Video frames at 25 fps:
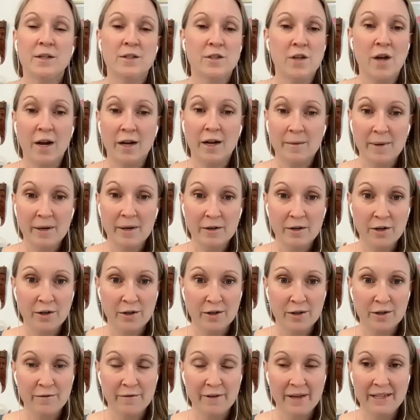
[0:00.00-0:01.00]
talk about
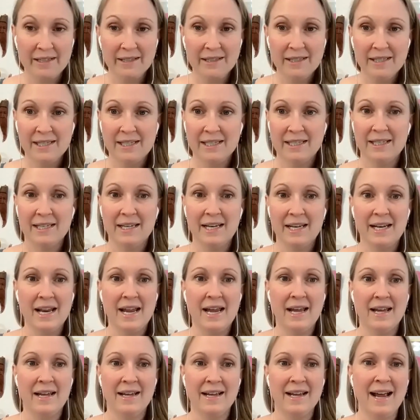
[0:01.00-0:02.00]
current events and
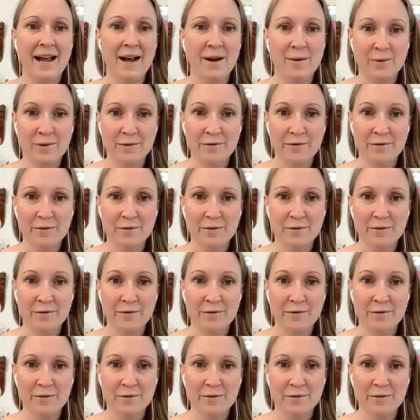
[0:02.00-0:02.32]
how